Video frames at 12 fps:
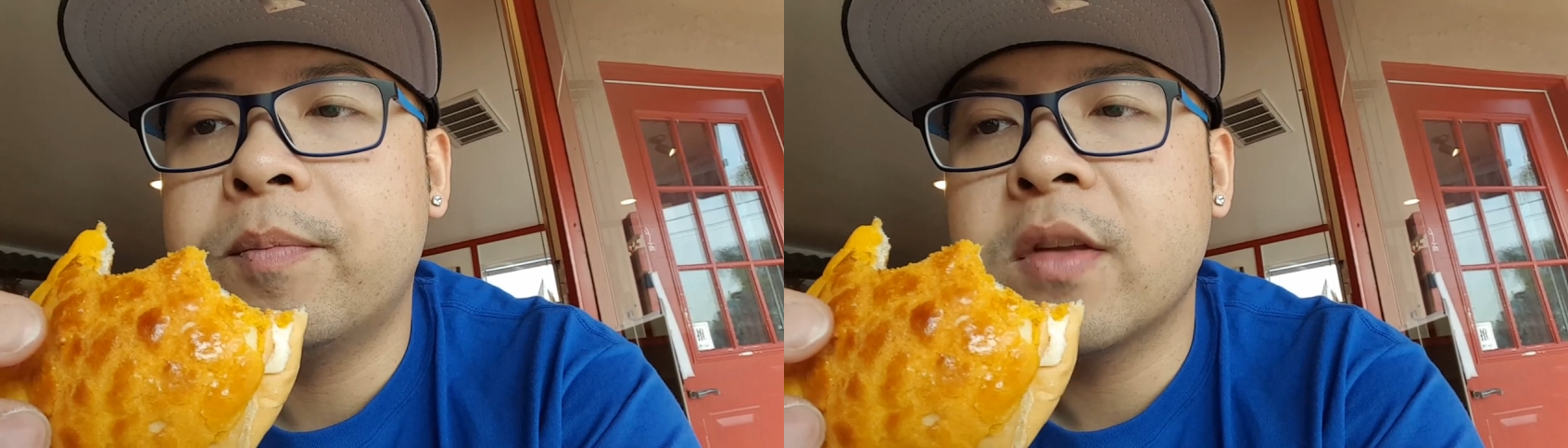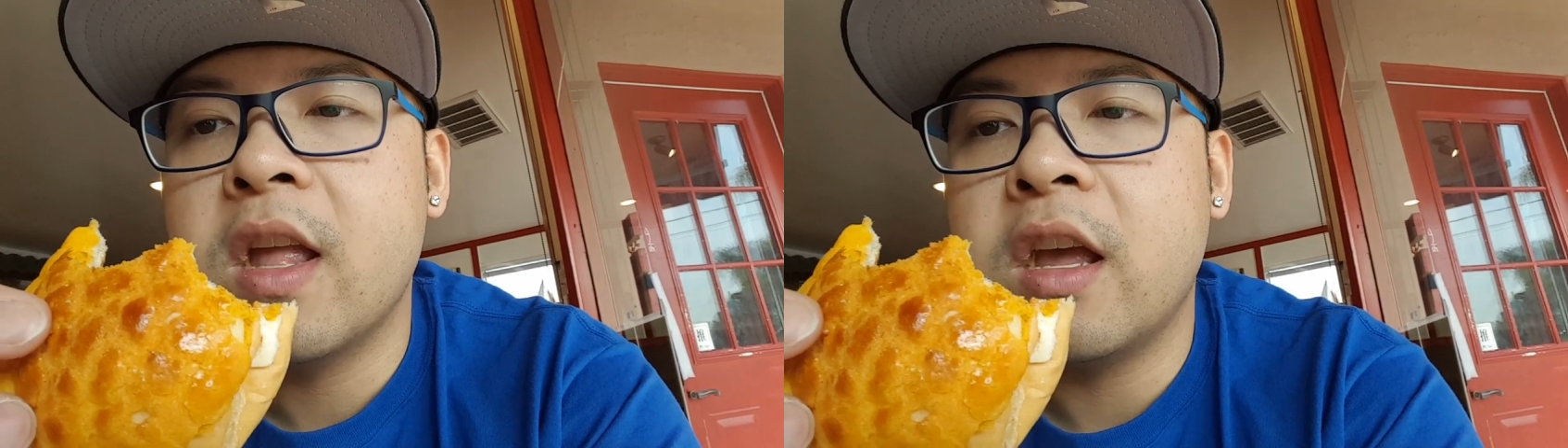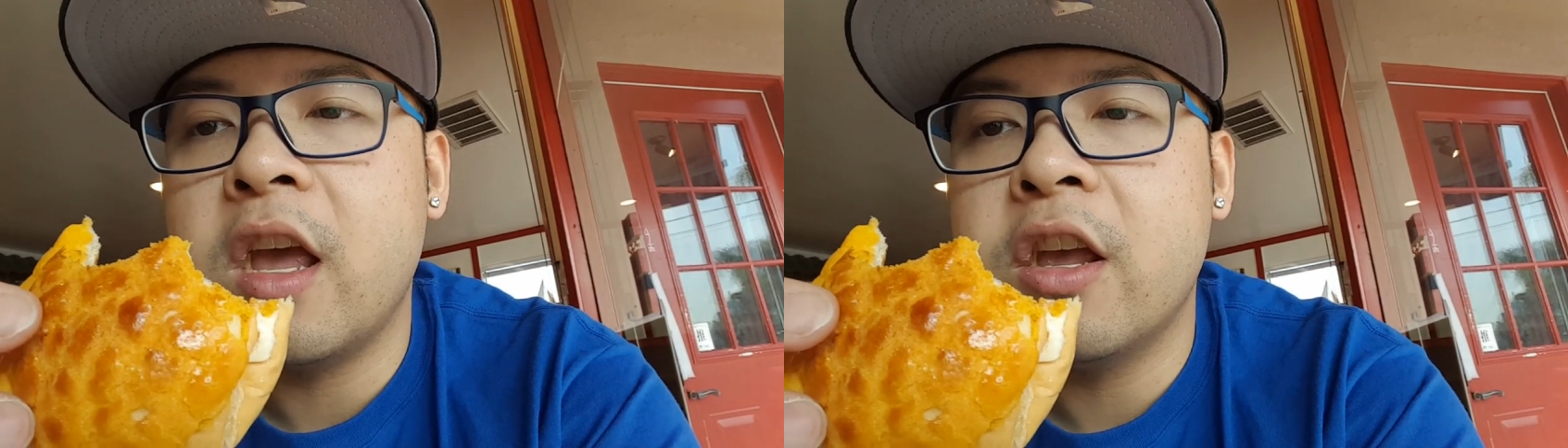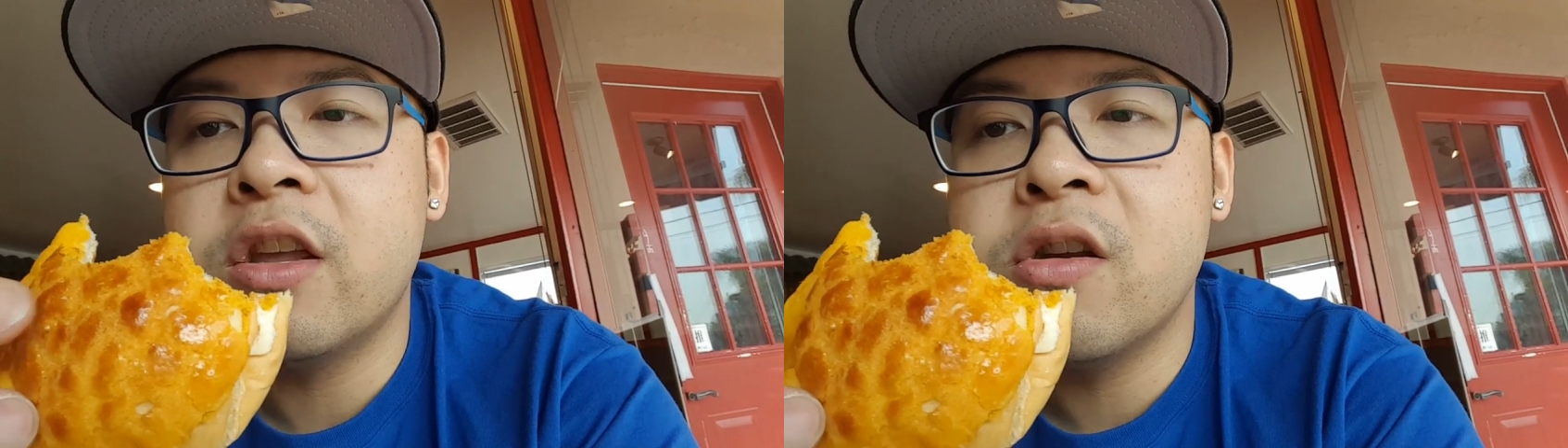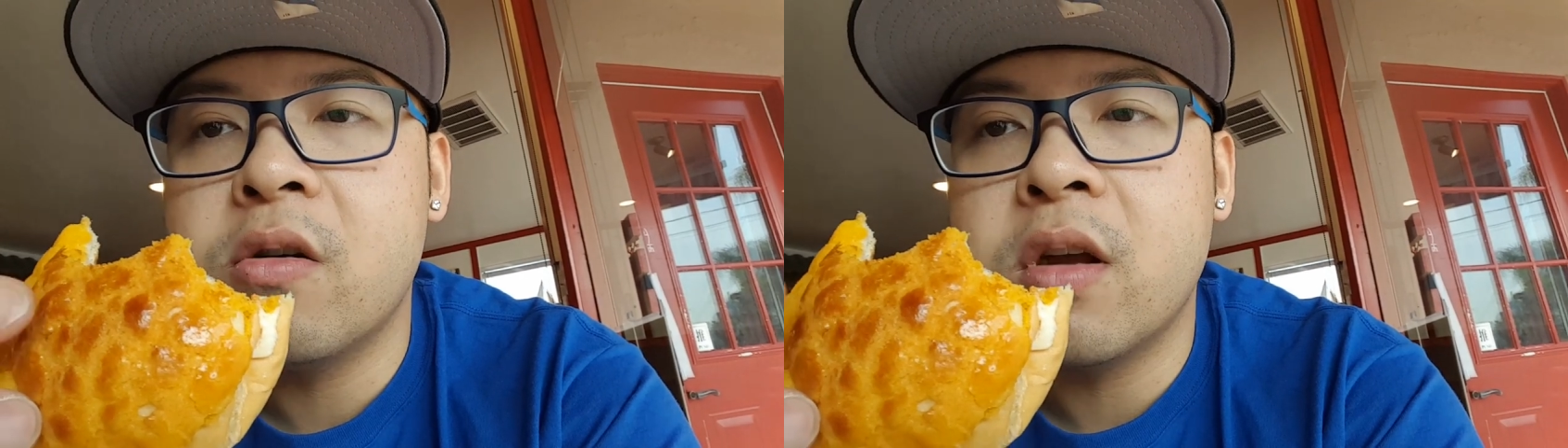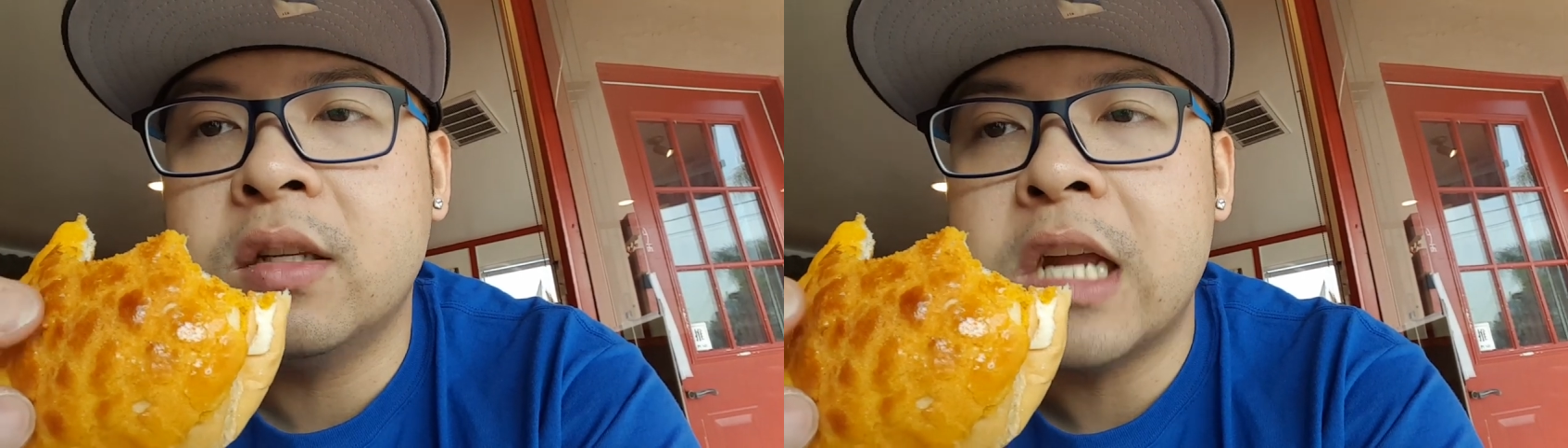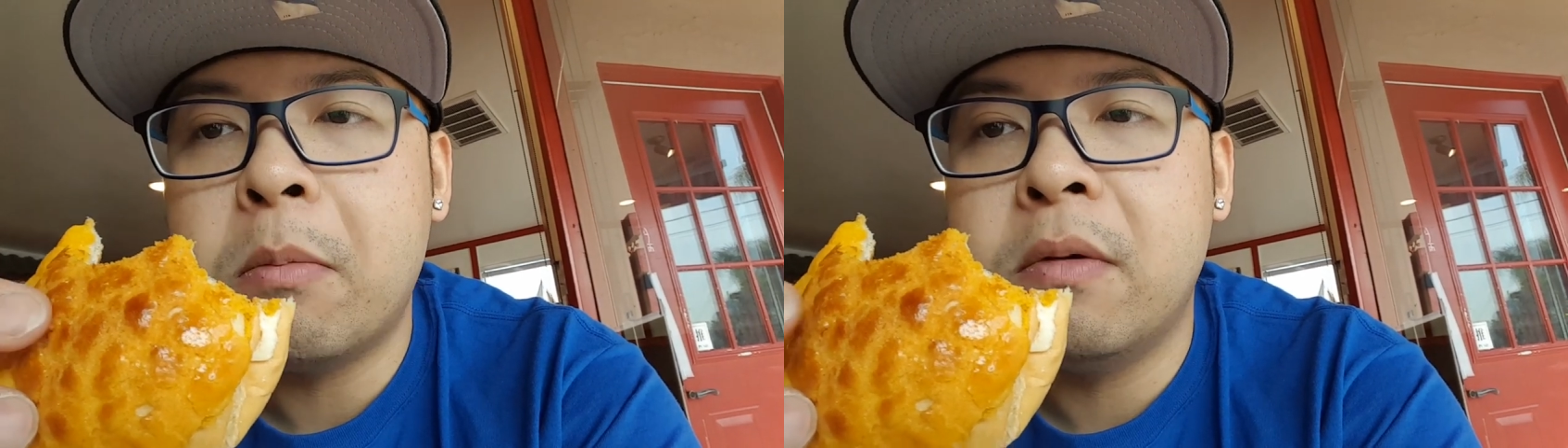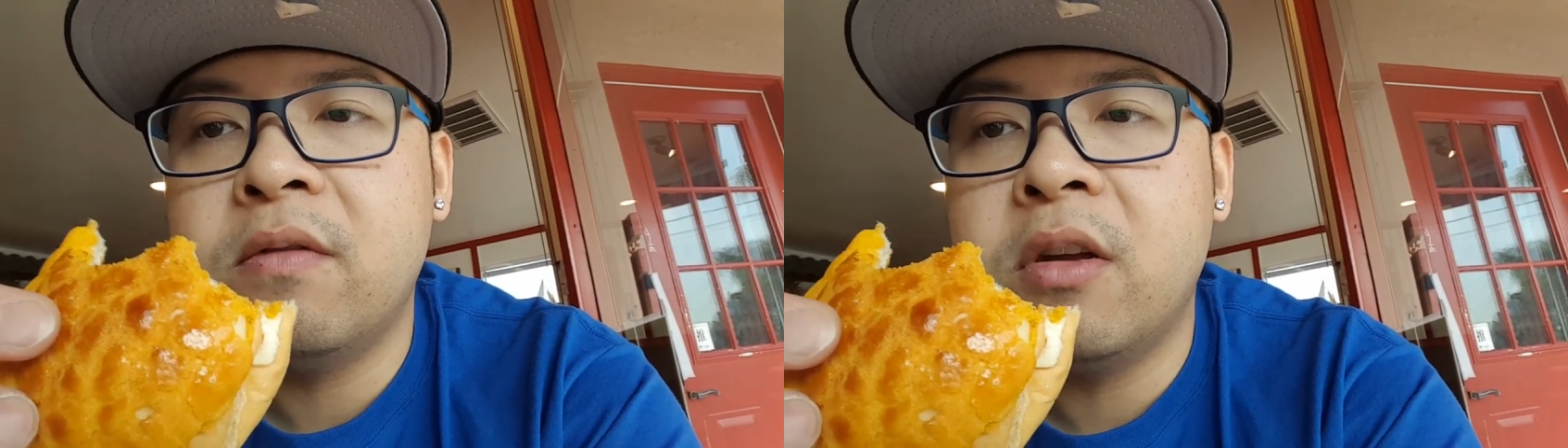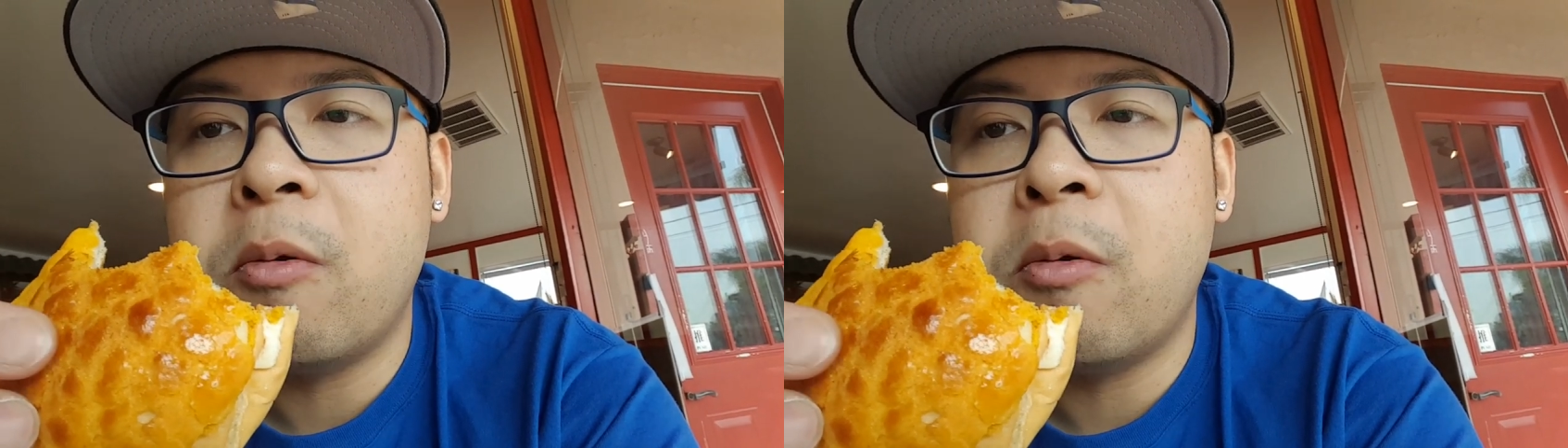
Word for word: kind like egg yolk on top of